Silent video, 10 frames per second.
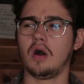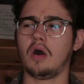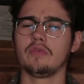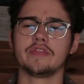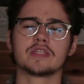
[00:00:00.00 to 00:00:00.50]

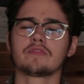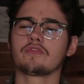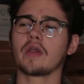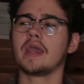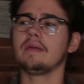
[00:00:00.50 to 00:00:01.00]
oh, this
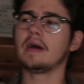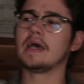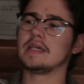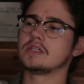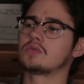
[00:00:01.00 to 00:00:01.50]
frame
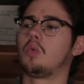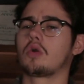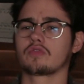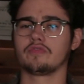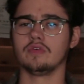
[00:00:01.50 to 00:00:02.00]
is
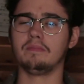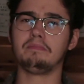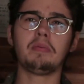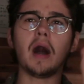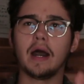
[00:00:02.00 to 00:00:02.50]
wonderful,
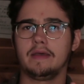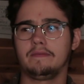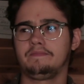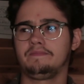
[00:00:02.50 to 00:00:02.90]
but